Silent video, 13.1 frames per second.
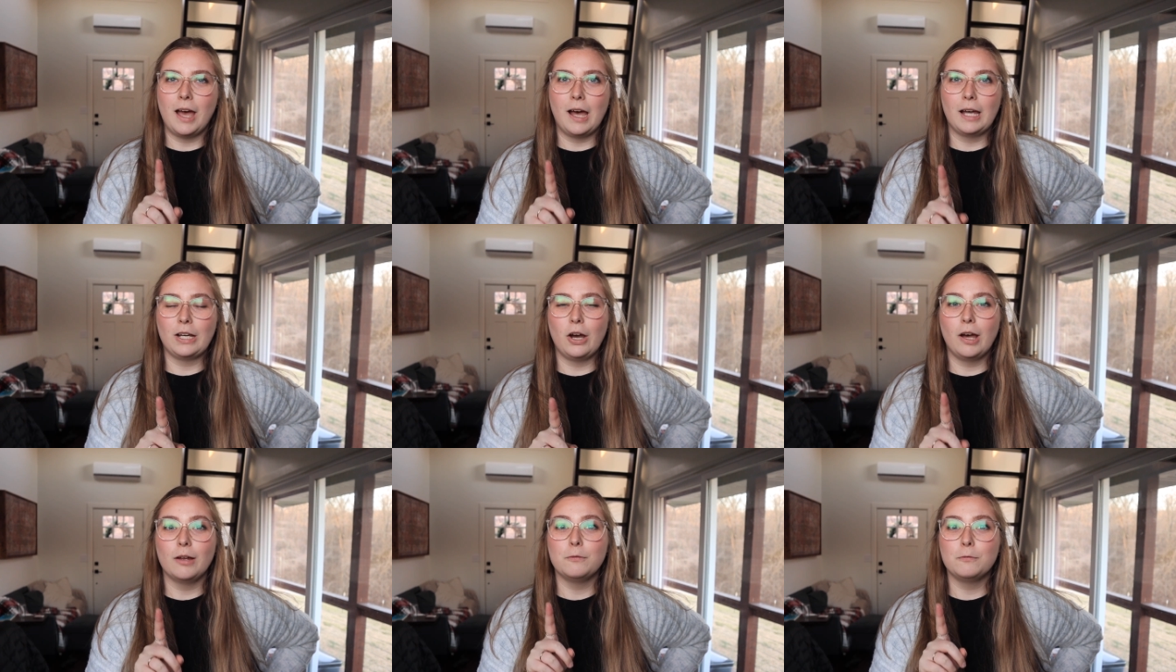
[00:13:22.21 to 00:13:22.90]
I
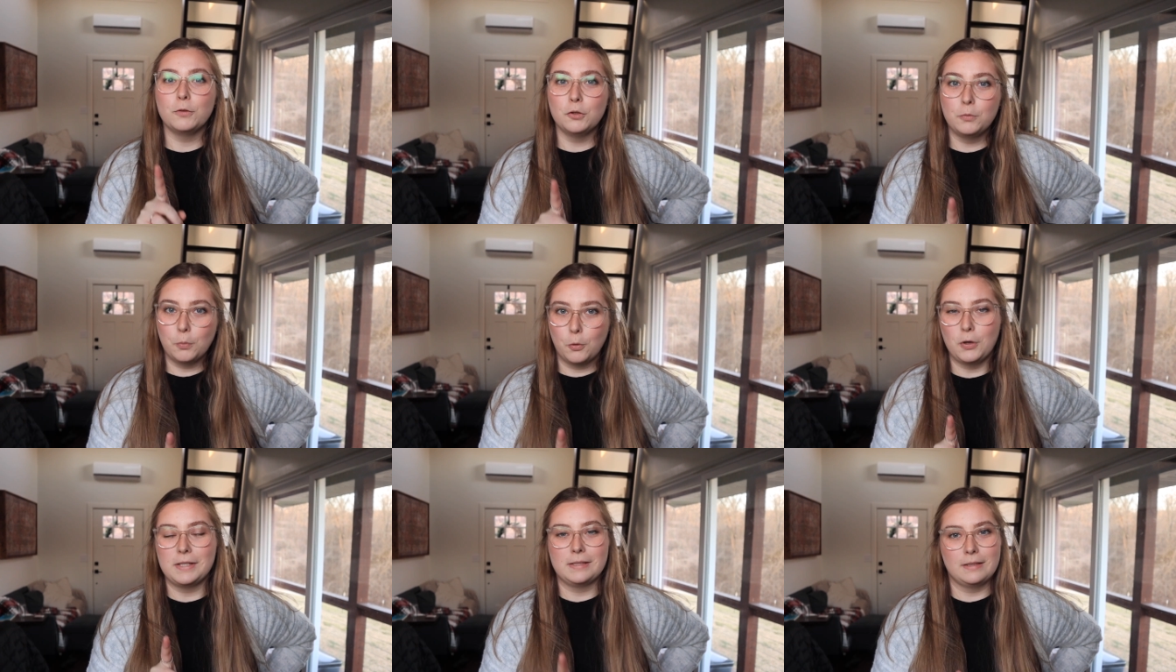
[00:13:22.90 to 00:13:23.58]
got food
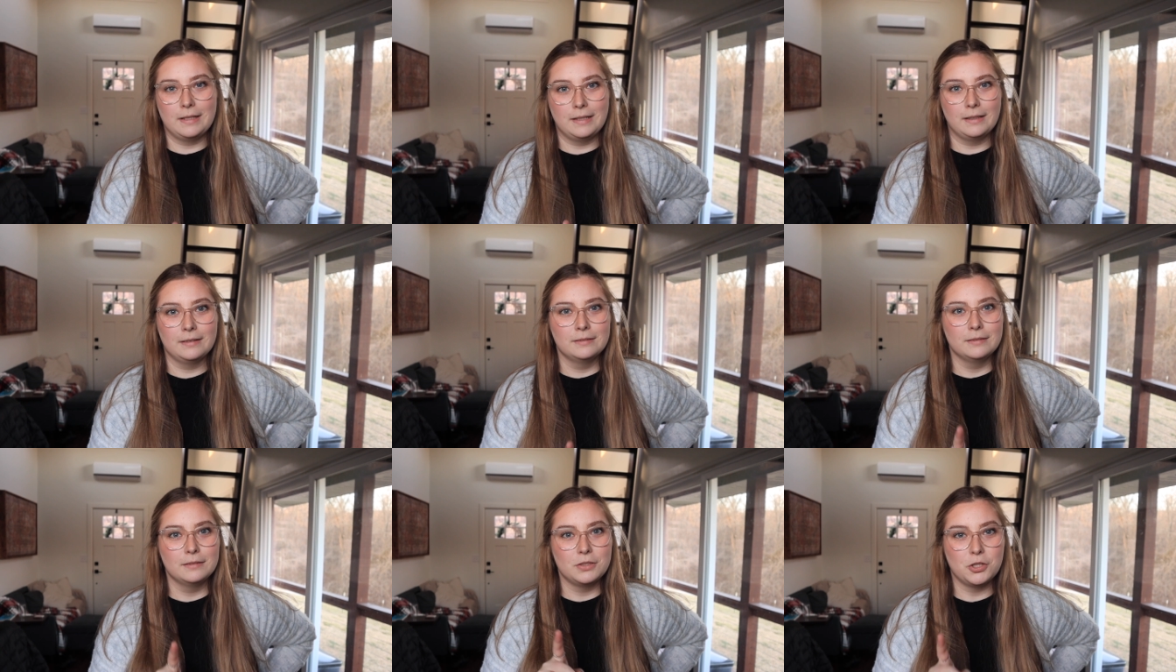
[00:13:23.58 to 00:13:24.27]
poisoning
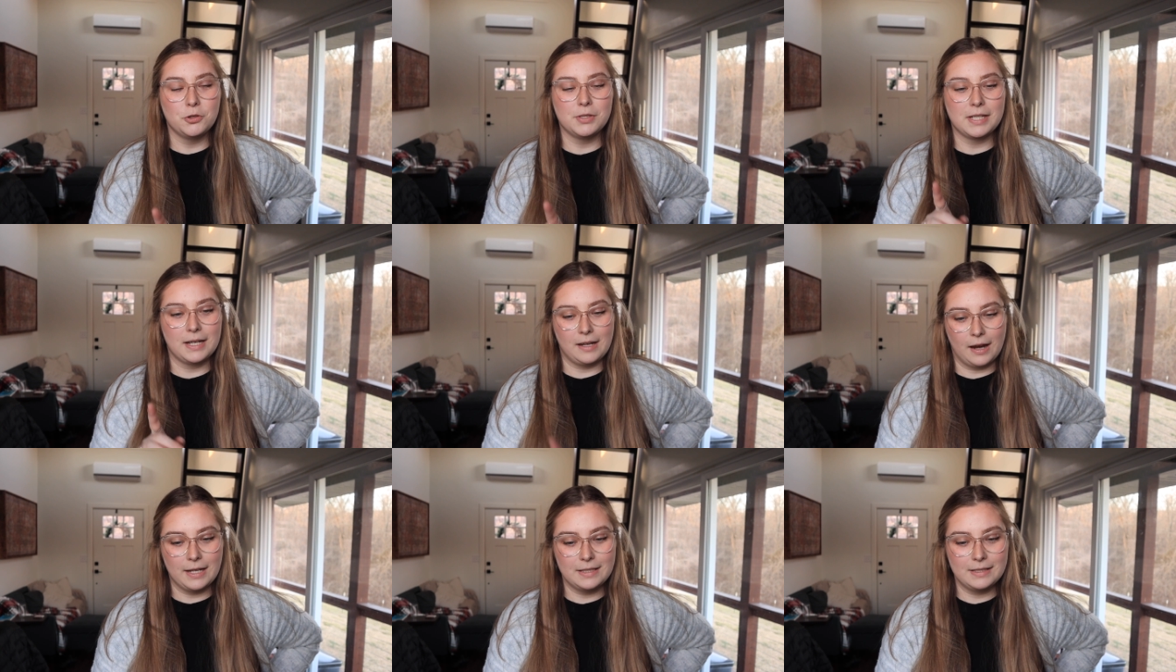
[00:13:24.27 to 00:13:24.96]
Tuesday
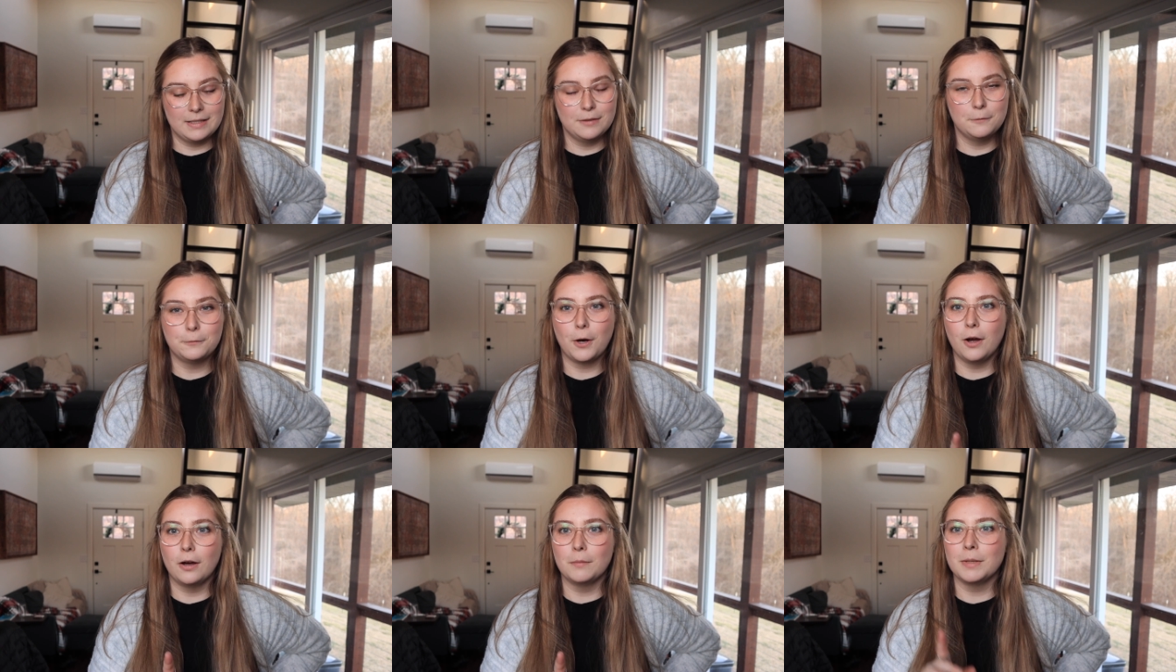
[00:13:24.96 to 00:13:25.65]
night
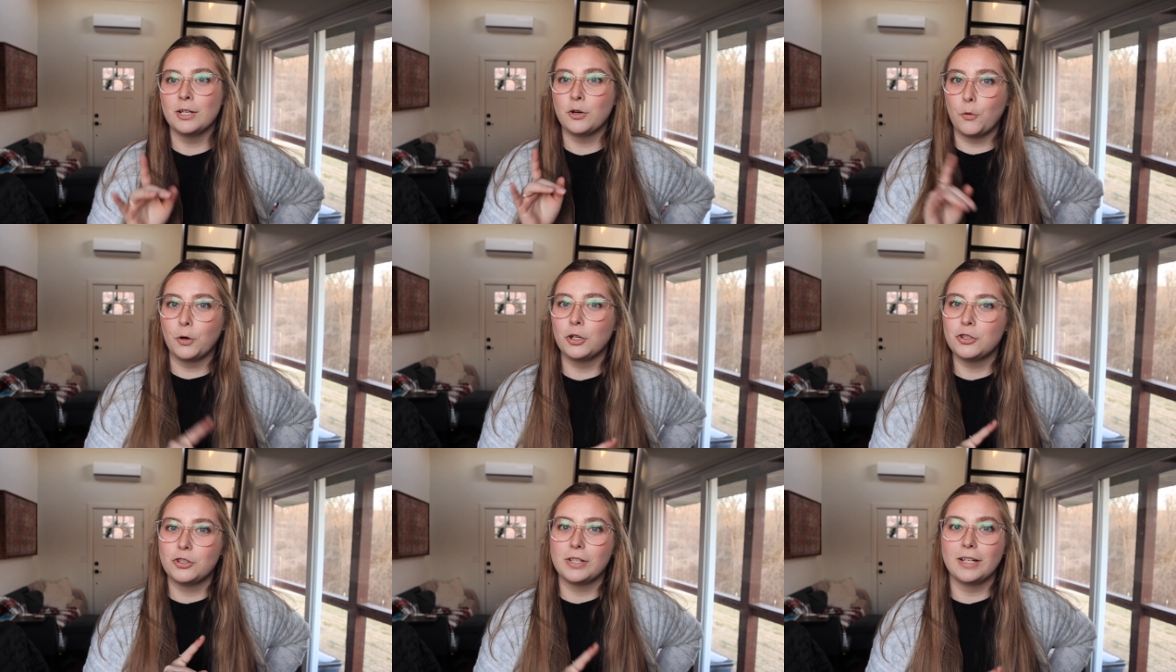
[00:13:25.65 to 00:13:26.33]
from an
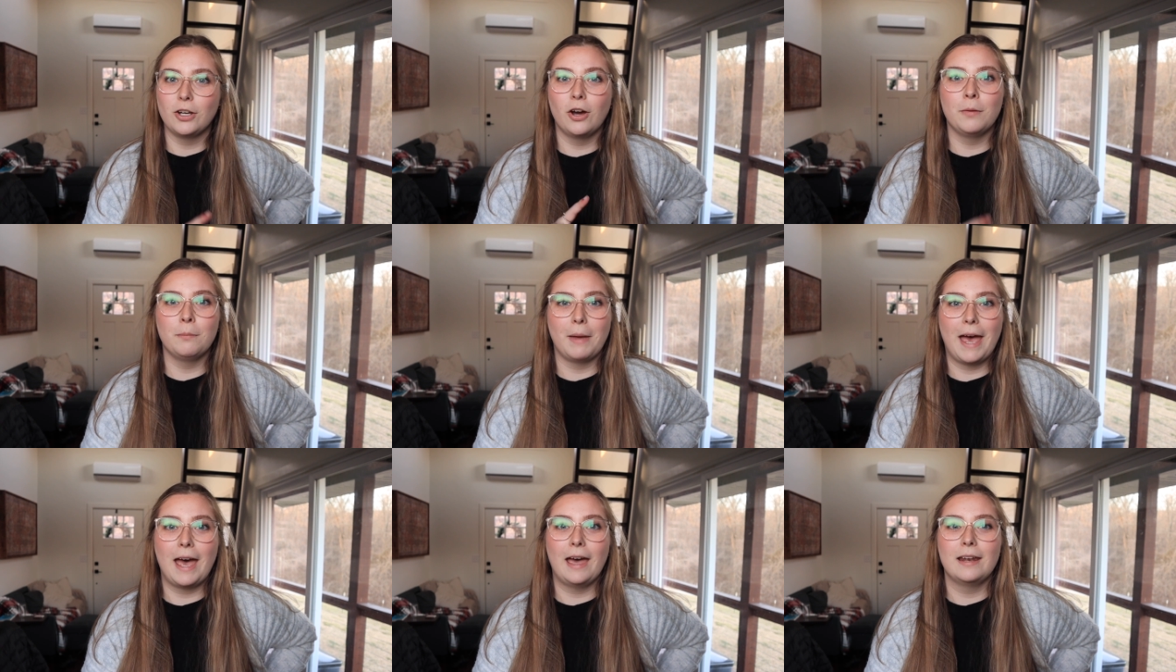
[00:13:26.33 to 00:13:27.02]
orange that had gone
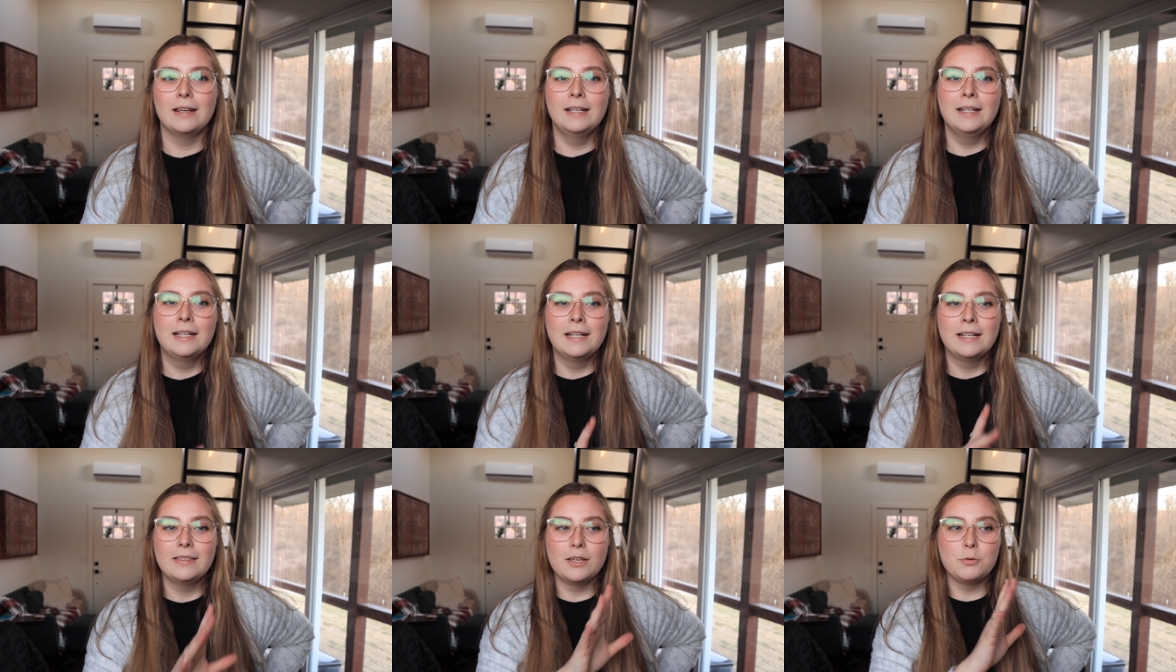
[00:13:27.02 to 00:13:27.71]
bad
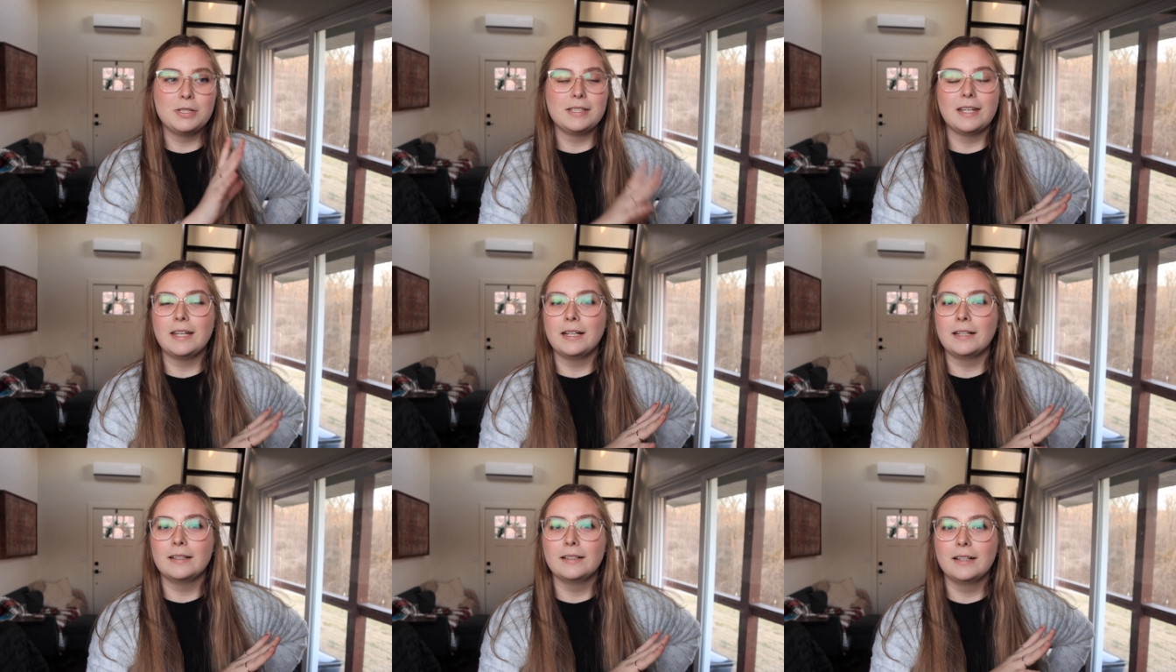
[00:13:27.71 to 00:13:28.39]
that was
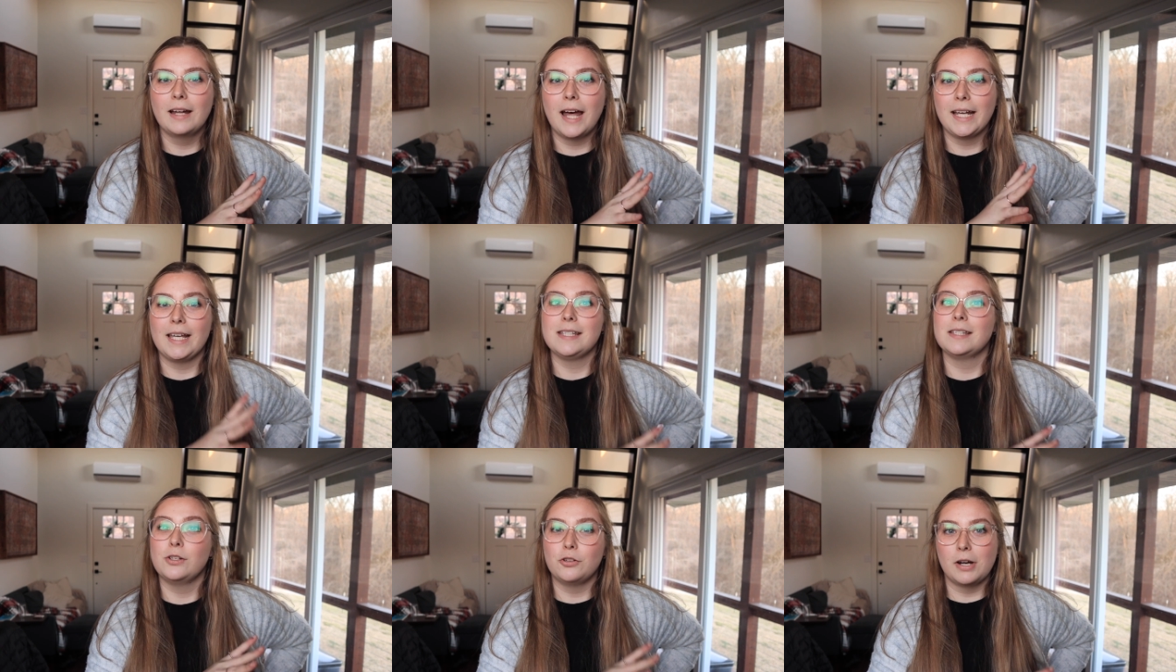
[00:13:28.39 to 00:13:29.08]
sitting, I
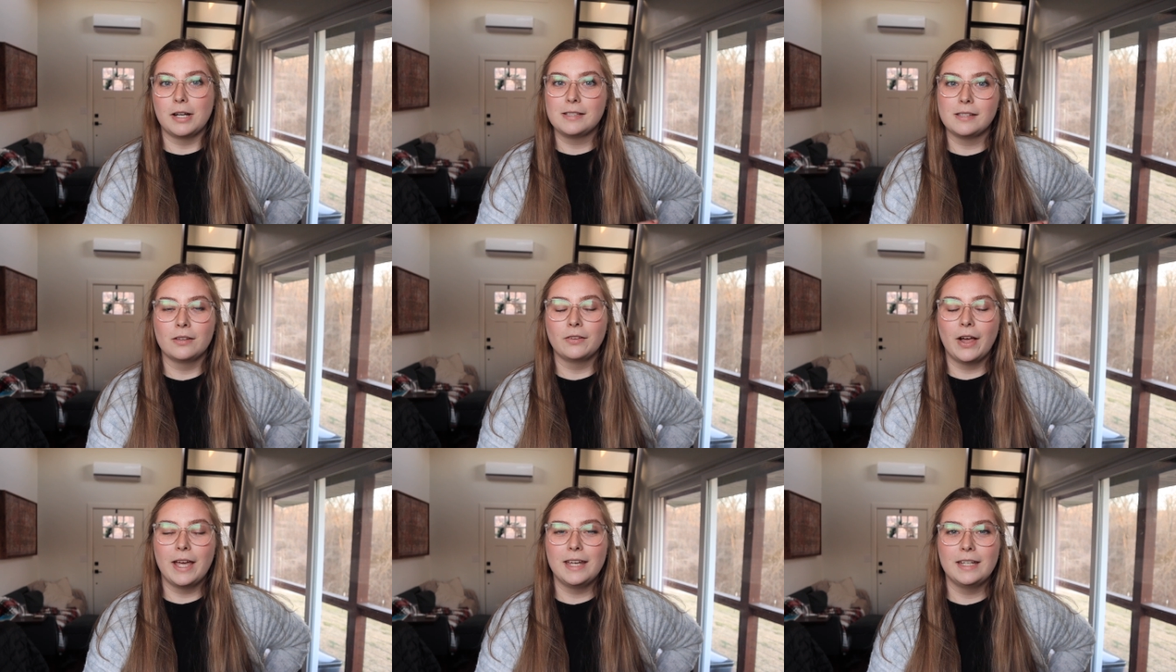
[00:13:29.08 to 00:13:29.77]
guess, in direct
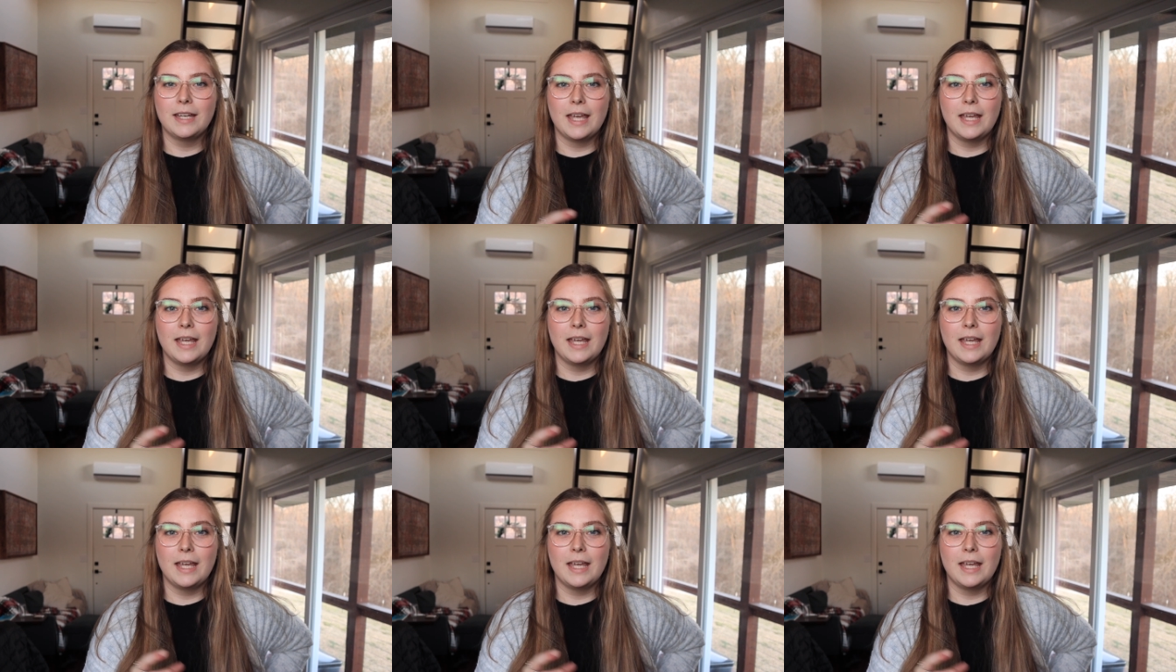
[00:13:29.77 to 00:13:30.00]
sunlight.